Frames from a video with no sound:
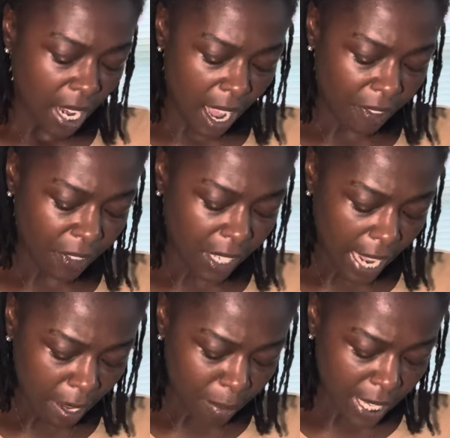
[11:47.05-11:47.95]
I feel
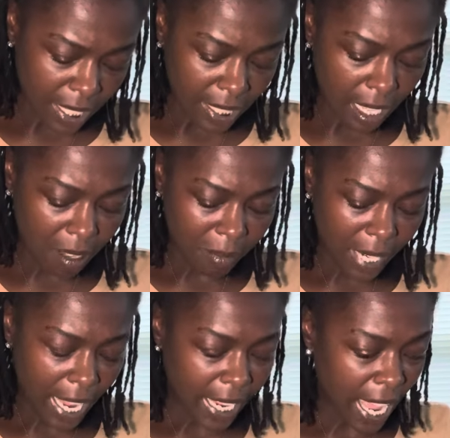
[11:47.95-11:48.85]
like, be something,
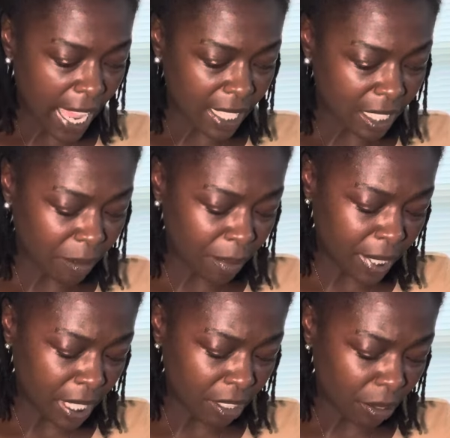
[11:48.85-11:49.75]
like has the
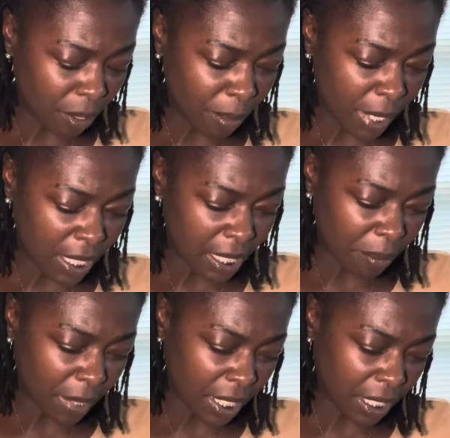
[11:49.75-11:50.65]
potential to be
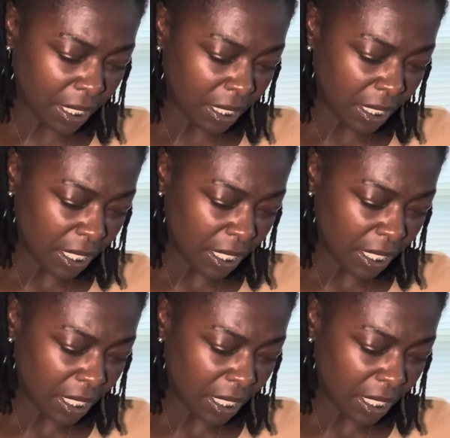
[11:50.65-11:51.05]
something.